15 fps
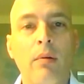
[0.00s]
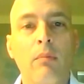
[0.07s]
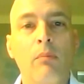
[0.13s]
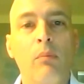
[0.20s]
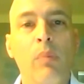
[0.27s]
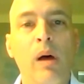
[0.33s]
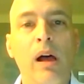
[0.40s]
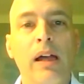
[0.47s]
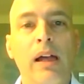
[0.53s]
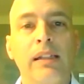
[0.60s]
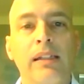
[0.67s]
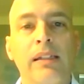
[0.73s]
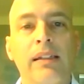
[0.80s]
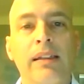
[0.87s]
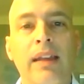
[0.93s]
But
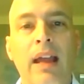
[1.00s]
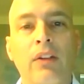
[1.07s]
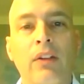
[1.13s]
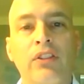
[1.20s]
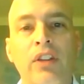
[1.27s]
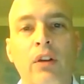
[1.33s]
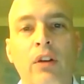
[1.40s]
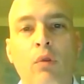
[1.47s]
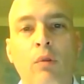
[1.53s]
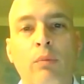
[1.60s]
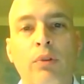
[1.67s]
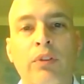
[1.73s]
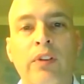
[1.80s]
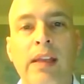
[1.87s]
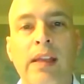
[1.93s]
now instead of
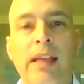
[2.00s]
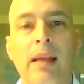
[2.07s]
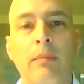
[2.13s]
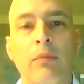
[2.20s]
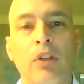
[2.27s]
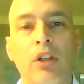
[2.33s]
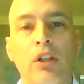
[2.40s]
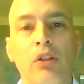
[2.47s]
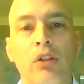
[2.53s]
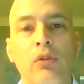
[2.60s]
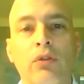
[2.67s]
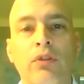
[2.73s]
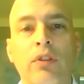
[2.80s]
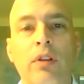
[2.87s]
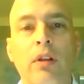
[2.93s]
1%, I'm going to
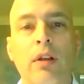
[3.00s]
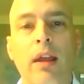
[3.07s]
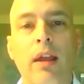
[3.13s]
use